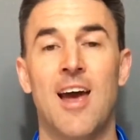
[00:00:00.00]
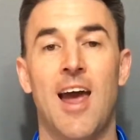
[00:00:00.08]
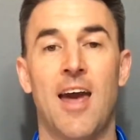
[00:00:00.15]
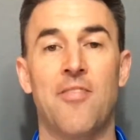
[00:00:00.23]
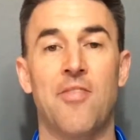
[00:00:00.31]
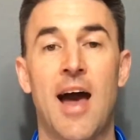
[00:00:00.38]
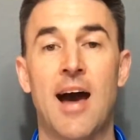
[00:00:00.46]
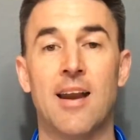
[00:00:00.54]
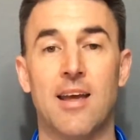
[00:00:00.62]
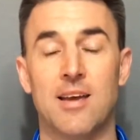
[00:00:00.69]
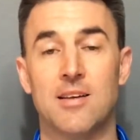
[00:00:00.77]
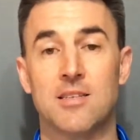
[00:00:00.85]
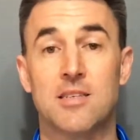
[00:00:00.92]
And that
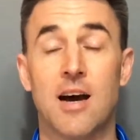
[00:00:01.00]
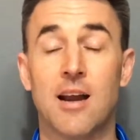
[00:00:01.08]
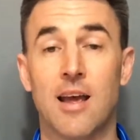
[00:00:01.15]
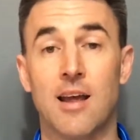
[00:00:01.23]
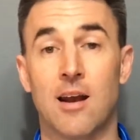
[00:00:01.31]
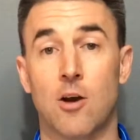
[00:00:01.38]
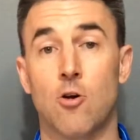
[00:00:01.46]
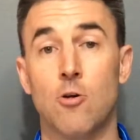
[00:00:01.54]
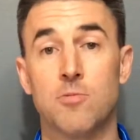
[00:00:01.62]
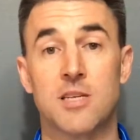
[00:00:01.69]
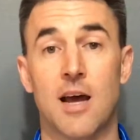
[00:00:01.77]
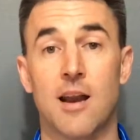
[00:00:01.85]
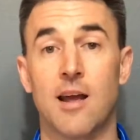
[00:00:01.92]
is done in a group
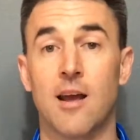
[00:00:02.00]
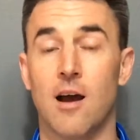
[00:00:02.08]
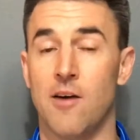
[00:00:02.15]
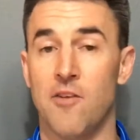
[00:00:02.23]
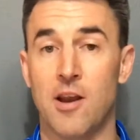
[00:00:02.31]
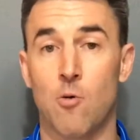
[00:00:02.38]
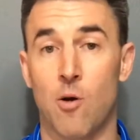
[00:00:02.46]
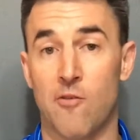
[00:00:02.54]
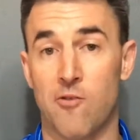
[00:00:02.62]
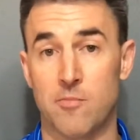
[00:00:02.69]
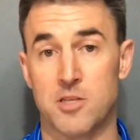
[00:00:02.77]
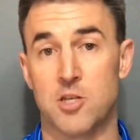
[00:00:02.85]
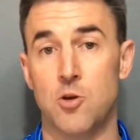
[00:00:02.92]
setting of anywhere
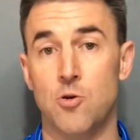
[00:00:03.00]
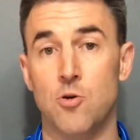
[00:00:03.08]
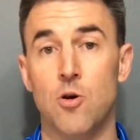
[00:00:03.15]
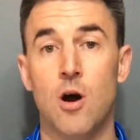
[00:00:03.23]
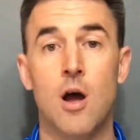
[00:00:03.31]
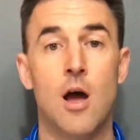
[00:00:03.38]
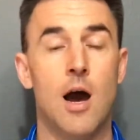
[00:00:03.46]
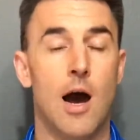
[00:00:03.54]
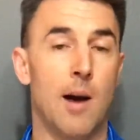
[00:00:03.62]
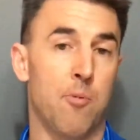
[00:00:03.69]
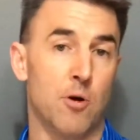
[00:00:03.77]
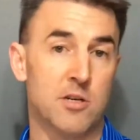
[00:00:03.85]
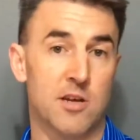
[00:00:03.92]
from two
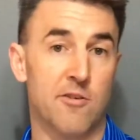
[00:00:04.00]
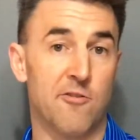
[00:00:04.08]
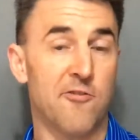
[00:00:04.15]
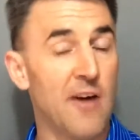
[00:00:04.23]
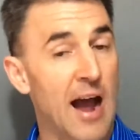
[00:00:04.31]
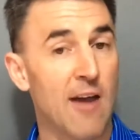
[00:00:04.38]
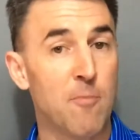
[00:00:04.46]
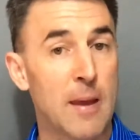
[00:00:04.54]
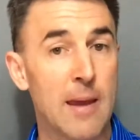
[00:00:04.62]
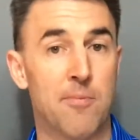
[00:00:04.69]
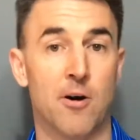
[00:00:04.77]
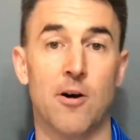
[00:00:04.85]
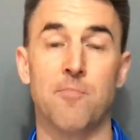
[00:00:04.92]
upwards of five
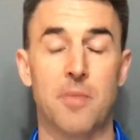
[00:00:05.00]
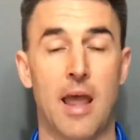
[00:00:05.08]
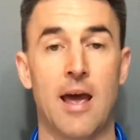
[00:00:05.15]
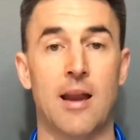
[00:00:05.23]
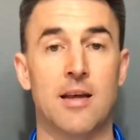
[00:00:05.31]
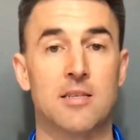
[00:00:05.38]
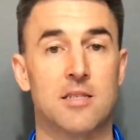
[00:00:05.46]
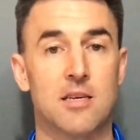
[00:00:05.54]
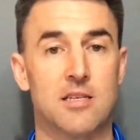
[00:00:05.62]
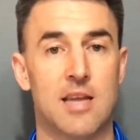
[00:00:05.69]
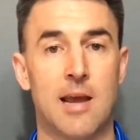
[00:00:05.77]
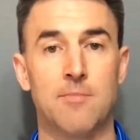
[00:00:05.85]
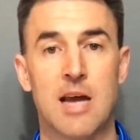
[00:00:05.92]
people. And it's the
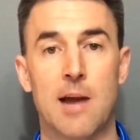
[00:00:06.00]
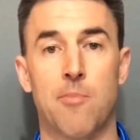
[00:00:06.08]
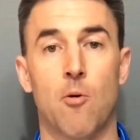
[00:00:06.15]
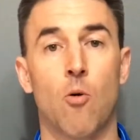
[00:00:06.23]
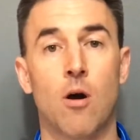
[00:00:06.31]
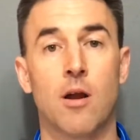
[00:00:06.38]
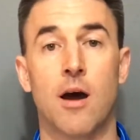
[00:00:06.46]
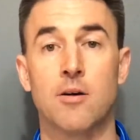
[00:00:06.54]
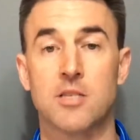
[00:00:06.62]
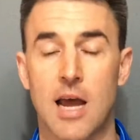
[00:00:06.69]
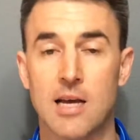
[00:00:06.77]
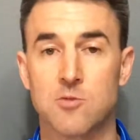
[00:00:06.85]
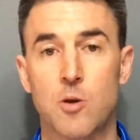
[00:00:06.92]
same type of workouts
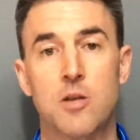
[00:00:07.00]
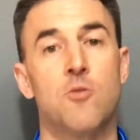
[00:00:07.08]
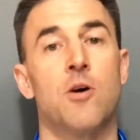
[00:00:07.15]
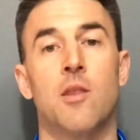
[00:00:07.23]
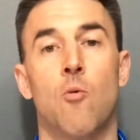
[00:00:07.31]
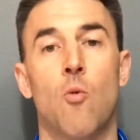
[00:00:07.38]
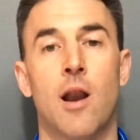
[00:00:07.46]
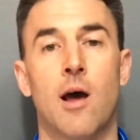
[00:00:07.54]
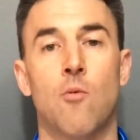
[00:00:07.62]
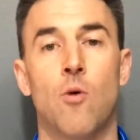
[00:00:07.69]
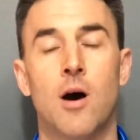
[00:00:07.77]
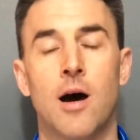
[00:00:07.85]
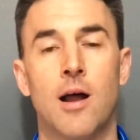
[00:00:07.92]
as we do on the
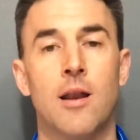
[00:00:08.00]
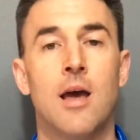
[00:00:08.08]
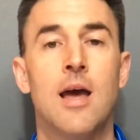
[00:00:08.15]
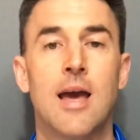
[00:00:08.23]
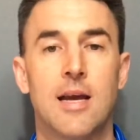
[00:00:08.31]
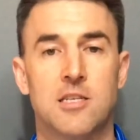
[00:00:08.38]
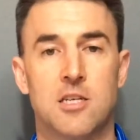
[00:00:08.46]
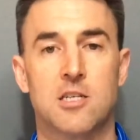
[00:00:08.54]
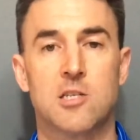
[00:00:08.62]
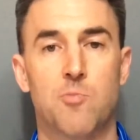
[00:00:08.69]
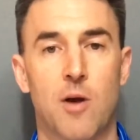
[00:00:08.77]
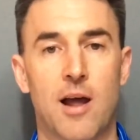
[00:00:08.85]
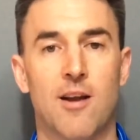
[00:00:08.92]
one-on-one. It's just
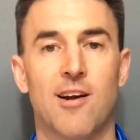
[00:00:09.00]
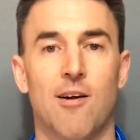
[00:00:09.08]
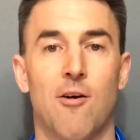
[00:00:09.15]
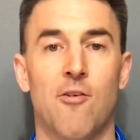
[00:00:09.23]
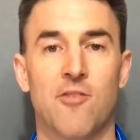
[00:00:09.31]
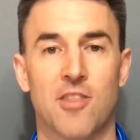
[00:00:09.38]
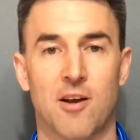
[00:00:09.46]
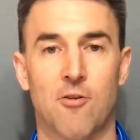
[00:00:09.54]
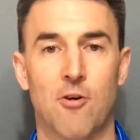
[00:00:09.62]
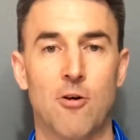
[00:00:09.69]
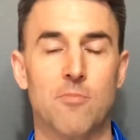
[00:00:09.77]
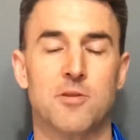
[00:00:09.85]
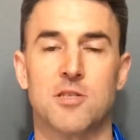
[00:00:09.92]
spread out over the
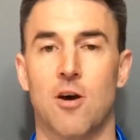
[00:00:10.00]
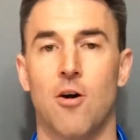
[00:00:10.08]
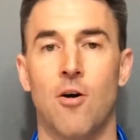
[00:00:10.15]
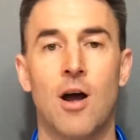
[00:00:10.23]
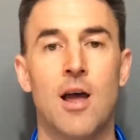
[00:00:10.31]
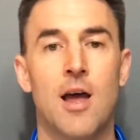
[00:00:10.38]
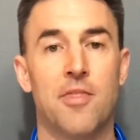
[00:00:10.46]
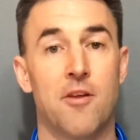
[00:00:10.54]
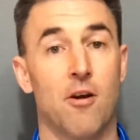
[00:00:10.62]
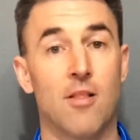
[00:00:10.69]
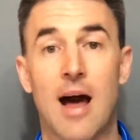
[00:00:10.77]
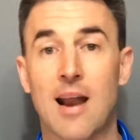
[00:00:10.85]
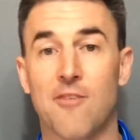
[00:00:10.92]
group. So they're a
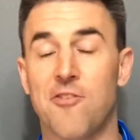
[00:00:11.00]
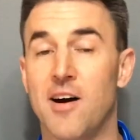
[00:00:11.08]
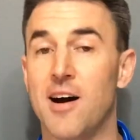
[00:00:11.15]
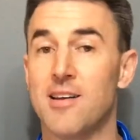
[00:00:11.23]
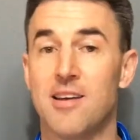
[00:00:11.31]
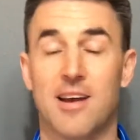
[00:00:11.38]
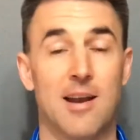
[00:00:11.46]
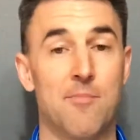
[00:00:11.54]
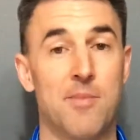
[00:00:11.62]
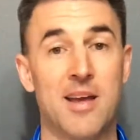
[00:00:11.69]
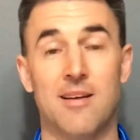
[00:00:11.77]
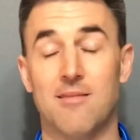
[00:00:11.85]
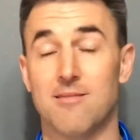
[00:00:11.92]
lot of fun. You get to
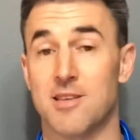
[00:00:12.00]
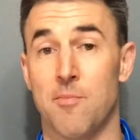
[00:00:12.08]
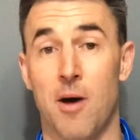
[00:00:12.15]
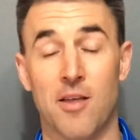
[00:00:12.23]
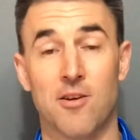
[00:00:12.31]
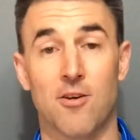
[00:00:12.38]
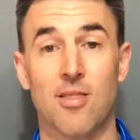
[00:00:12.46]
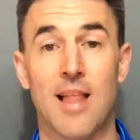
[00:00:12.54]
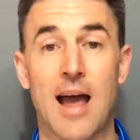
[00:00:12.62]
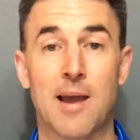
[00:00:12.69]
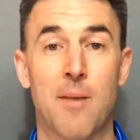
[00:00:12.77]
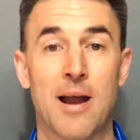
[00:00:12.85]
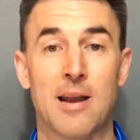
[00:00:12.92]
meet some other
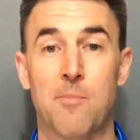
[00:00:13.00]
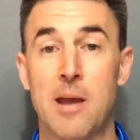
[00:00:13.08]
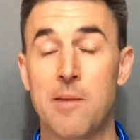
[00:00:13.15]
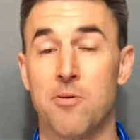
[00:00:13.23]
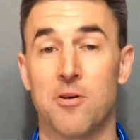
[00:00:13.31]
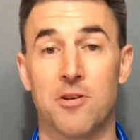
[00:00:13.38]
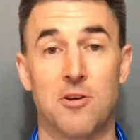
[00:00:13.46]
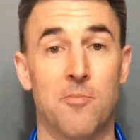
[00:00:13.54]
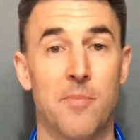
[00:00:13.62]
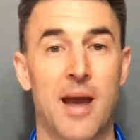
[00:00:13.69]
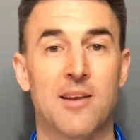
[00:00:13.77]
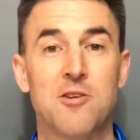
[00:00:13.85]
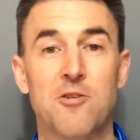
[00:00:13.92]
like-minded people. You'll
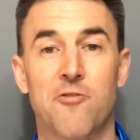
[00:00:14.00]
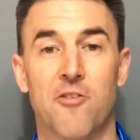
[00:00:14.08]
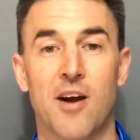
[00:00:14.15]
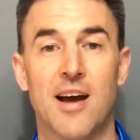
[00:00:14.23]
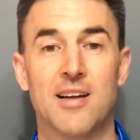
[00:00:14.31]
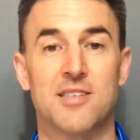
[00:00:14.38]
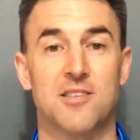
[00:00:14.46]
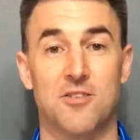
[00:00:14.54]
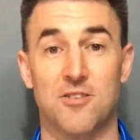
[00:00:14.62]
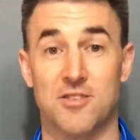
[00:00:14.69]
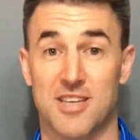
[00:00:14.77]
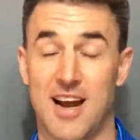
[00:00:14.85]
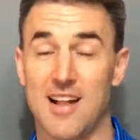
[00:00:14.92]
make new friends.
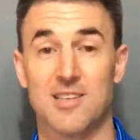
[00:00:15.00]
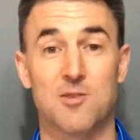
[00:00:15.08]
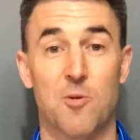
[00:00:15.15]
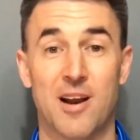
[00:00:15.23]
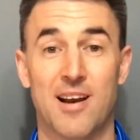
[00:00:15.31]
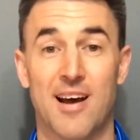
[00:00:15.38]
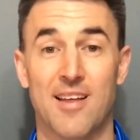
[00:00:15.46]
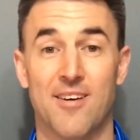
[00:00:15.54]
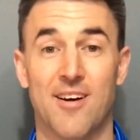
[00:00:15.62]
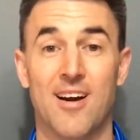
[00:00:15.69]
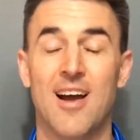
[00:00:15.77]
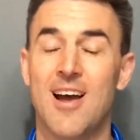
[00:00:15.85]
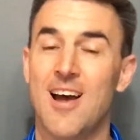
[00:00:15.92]
You'll challenge one
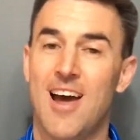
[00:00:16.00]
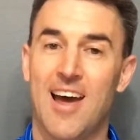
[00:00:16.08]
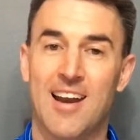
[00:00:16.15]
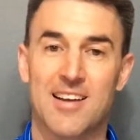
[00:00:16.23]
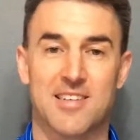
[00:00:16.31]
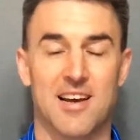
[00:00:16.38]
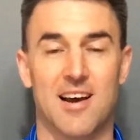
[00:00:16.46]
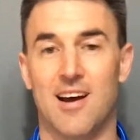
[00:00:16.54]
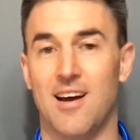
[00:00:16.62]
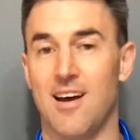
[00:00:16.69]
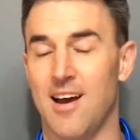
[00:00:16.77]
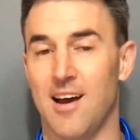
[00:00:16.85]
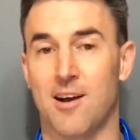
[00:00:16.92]
another. And it's
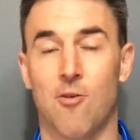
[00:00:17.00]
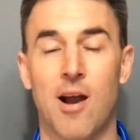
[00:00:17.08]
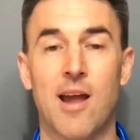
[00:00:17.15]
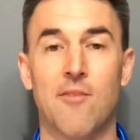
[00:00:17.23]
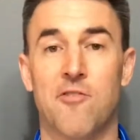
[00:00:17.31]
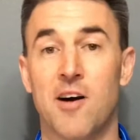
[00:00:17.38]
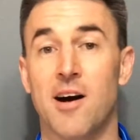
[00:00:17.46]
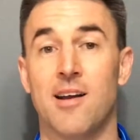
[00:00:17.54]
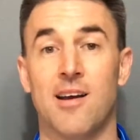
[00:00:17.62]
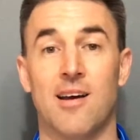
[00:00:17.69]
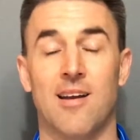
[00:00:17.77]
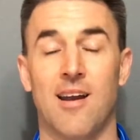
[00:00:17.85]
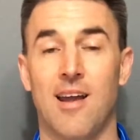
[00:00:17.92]
a great, fun,
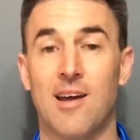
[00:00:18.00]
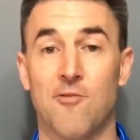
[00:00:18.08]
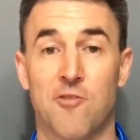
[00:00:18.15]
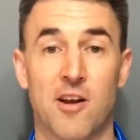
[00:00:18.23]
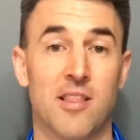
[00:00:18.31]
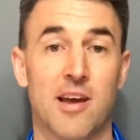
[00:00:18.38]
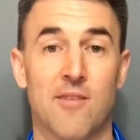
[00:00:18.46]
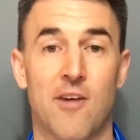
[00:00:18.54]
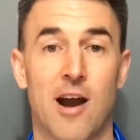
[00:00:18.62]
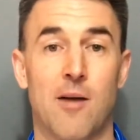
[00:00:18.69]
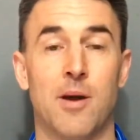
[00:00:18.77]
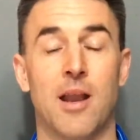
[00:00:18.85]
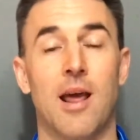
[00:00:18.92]
and friendly
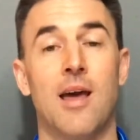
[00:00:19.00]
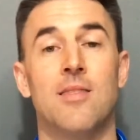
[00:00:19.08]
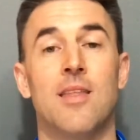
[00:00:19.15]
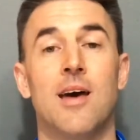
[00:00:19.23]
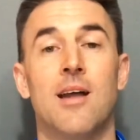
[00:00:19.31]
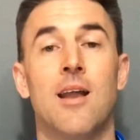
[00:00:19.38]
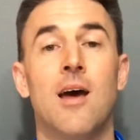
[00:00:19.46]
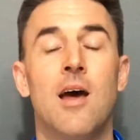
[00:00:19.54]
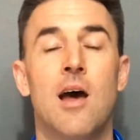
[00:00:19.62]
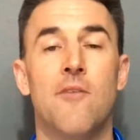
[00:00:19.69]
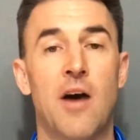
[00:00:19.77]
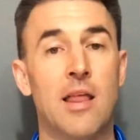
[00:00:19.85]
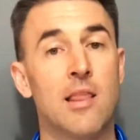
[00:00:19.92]
environment. And then
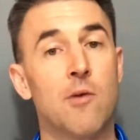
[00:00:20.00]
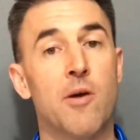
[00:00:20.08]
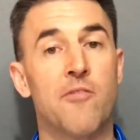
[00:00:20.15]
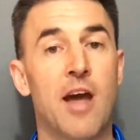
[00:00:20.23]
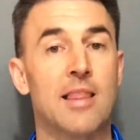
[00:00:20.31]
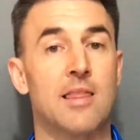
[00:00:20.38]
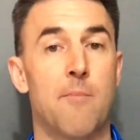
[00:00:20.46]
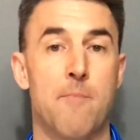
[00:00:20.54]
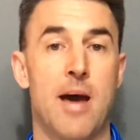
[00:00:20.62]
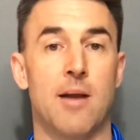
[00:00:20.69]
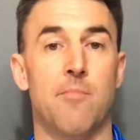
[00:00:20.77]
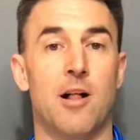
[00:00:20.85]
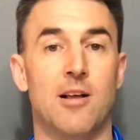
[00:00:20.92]
finally, we've got the
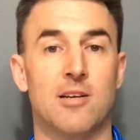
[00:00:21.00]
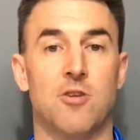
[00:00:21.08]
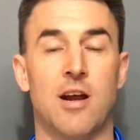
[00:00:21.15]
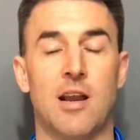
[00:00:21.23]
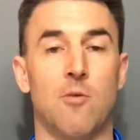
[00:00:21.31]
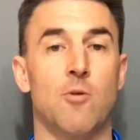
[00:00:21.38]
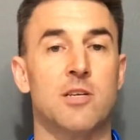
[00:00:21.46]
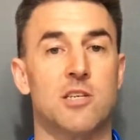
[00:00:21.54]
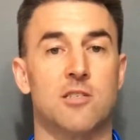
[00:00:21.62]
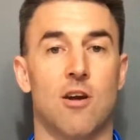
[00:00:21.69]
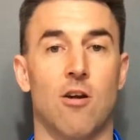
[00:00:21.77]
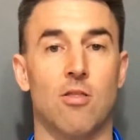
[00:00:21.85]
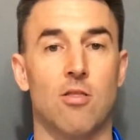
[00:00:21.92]
metabolic training, which is
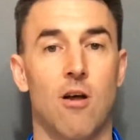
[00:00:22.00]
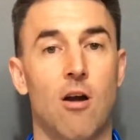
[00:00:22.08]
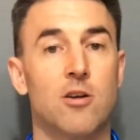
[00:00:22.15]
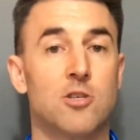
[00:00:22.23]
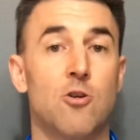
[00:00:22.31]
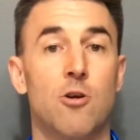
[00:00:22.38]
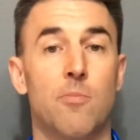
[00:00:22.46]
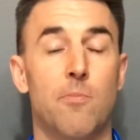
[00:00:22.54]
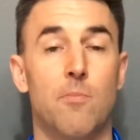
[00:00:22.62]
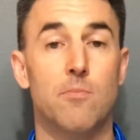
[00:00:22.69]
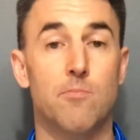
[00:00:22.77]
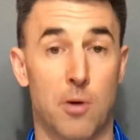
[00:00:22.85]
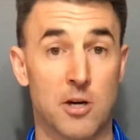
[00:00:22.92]
our large group
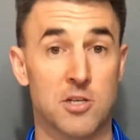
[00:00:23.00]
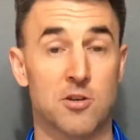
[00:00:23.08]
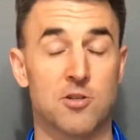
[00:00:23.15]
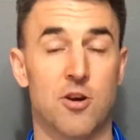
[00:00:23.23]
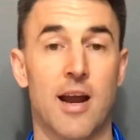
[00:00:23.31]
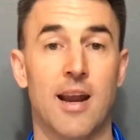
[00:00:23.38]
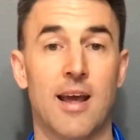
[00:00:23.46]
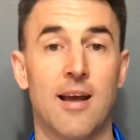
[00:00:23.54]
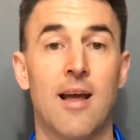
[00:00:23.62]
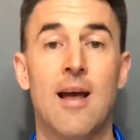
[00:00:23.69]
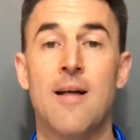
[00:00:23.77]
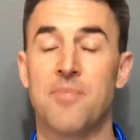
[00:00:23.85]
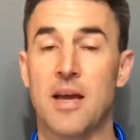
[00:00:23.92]
personal training.
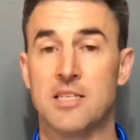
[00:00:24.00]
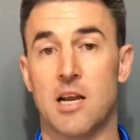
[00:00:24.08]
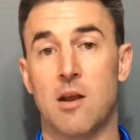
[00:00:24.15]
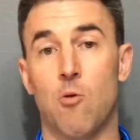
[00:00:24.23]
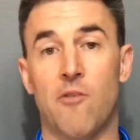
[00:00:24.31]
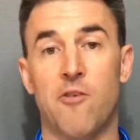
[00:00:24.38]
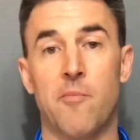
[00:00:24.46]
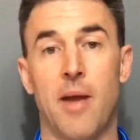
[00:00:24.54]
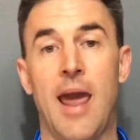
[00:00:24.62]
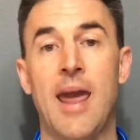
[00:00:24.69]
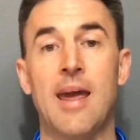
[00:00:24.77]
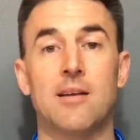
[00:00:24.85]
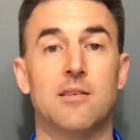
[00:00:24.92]
That's anywhere from
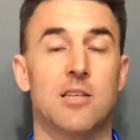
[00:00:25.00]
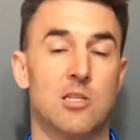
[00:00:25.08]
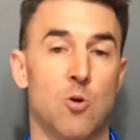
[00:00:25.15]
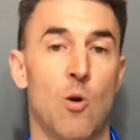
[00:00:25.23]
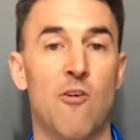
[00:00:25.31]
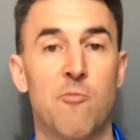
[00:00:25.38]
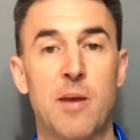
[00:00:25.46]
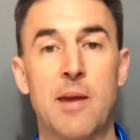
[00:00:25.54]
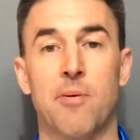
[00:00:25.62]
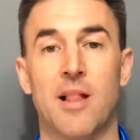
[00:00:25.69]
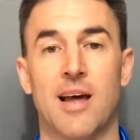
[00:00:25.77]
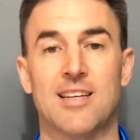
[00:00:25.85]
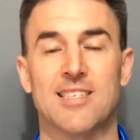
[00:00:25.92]
8 to 12 people
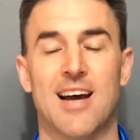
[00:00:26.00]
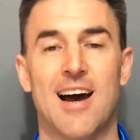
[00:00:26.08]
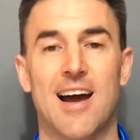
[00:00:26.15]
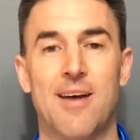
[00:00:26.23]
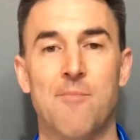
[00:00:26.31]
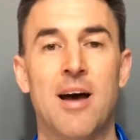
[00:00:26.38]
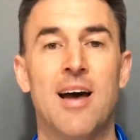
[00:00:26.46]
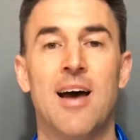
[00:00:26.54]
at a time.